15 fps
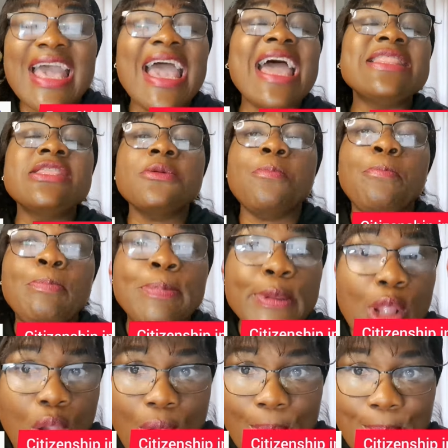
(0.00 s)
Any
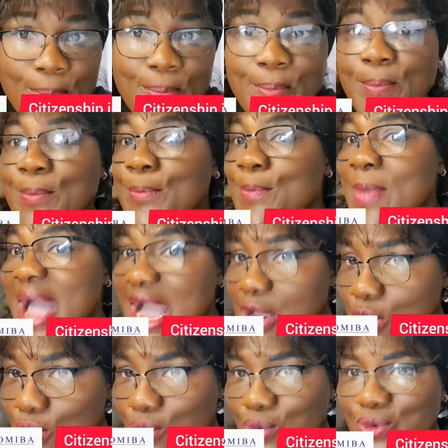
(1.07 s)
plum,
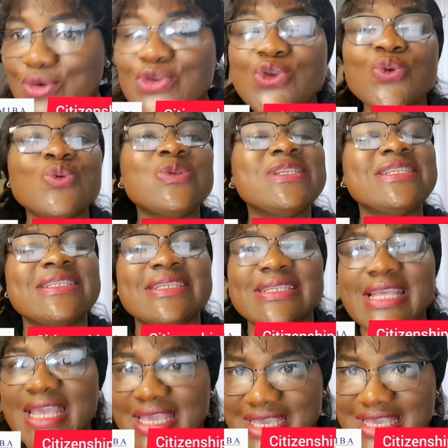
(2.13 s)
mango you
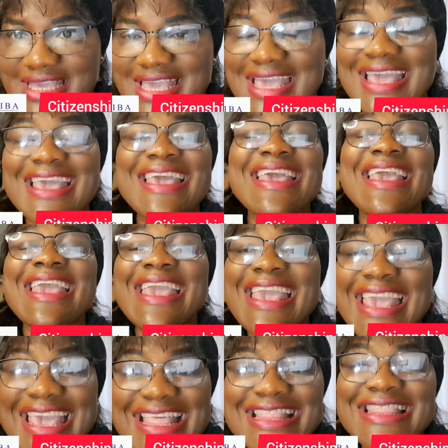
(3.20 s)
see
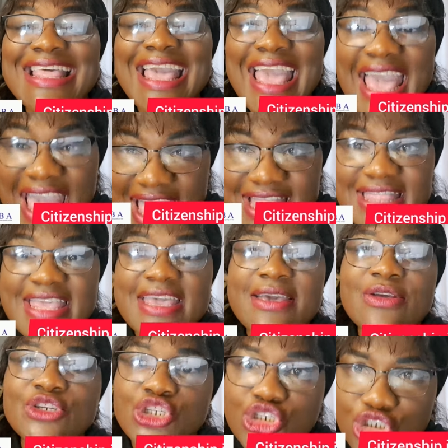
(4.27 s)
in
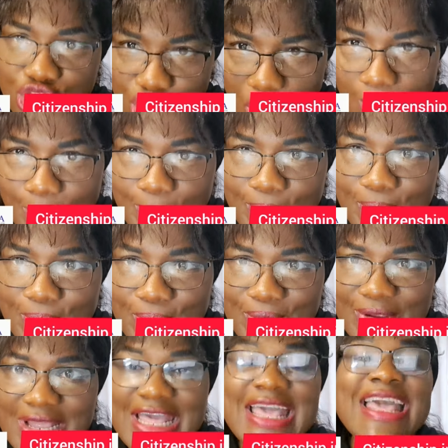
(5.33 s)
any shop,
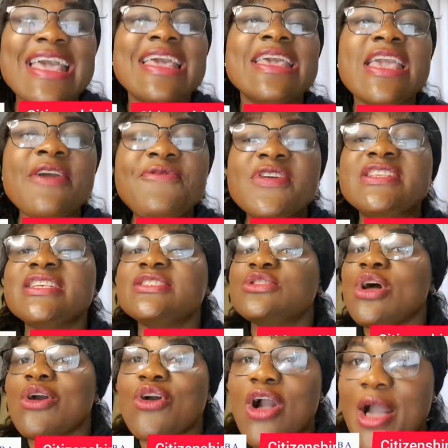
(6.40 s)
if it is
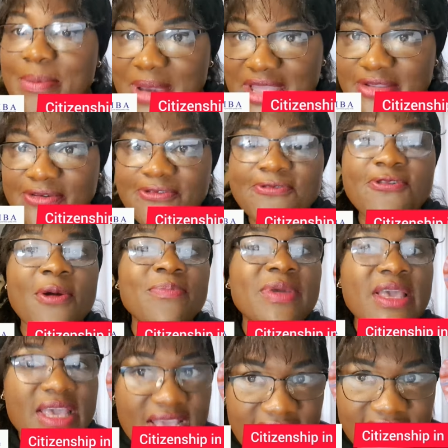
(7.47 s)
not coming
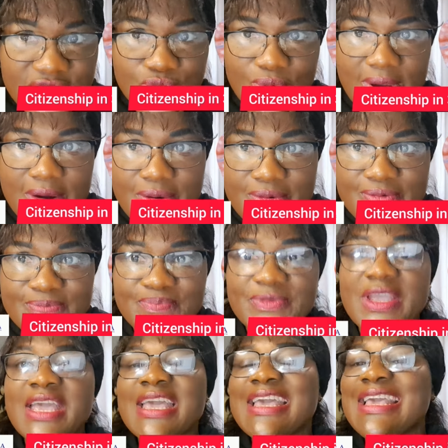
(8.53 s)
from Israel,
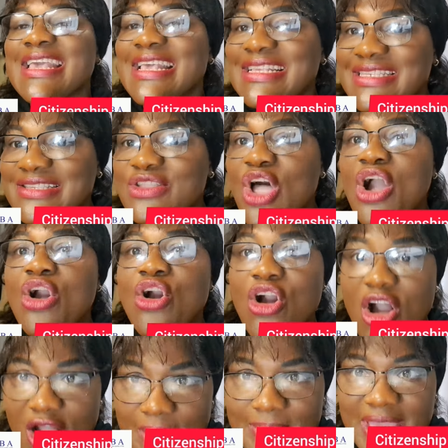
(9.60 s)
it's not
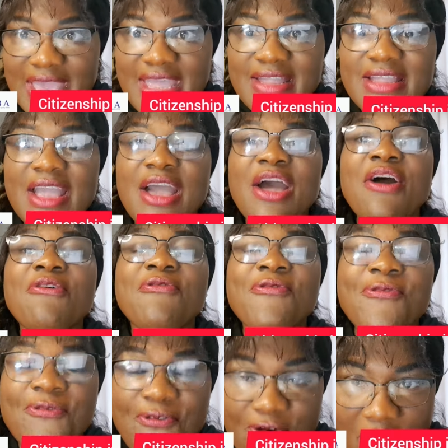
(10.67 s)
coming
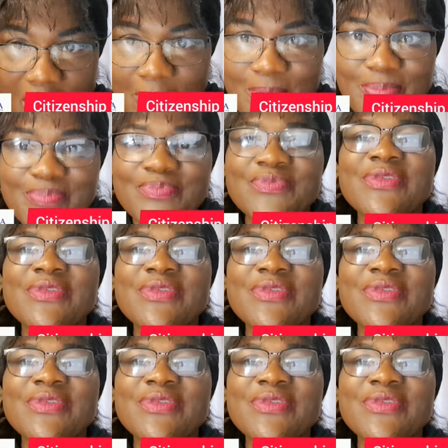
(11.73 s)
from